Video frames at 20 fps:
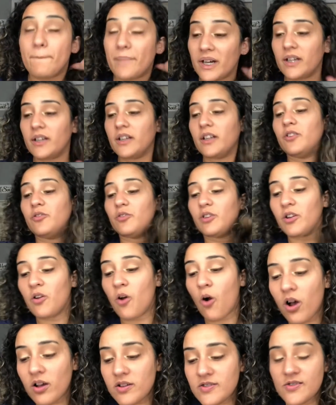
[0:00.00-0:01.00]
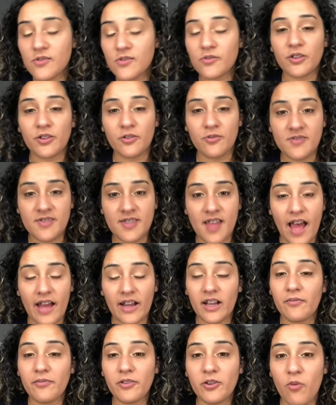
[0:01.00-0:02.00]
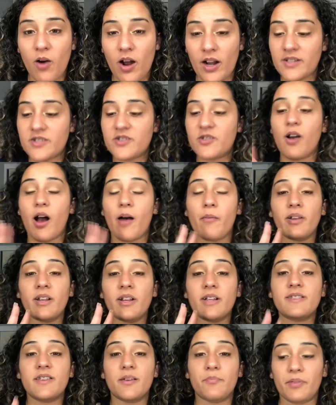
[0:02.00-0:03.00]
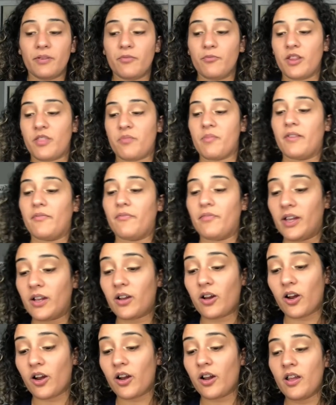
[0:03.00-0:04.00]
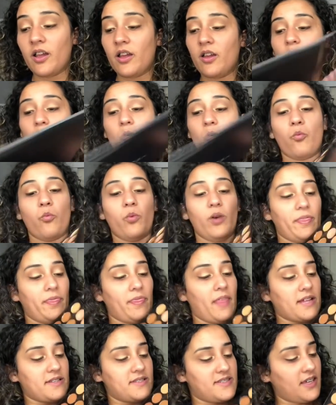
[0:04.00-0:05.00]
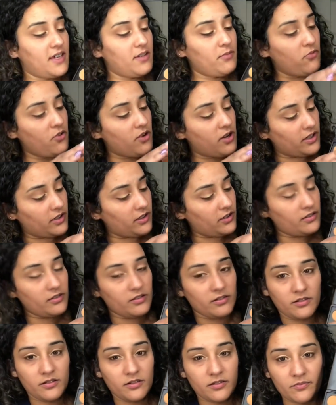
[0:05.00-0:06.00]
But you can also use that if you wanted to. I'm going to dip in with my finger with that same one.